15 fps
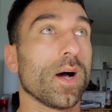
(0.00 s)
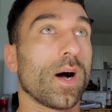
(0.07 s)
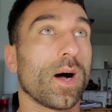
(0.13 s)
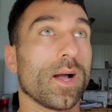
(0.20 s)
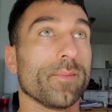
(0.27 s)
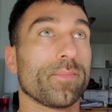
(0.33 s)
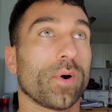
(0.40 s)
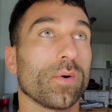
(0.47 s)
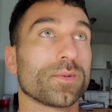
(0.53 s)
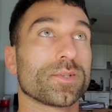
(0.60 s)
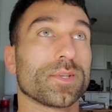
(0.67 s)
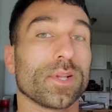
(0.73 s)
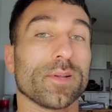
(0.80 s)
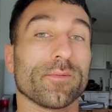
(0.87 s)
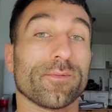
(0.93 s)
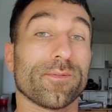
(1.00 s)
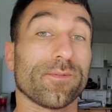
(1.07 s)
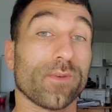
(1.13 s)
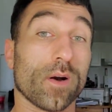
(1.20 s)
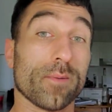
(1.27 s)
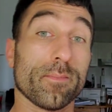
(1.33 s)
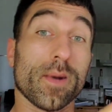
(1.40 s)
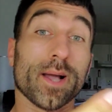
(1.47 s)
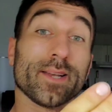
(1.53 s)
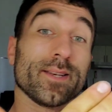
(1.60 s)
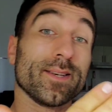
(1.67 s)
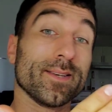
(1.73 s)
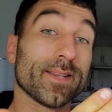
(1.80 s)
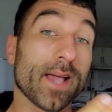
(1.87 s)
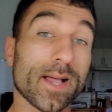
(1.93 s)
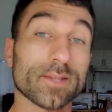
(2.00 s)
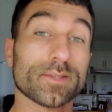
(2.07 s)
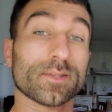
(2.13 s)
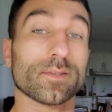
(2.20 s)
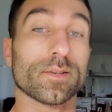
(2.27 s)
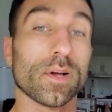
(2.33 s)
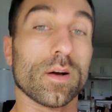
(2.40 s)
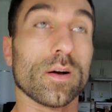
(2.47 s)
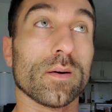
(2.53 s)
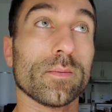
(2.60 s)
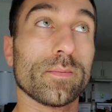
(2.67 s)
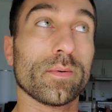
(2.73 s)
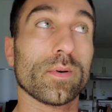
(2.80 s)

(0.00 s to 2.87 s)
I posted it from my desktop.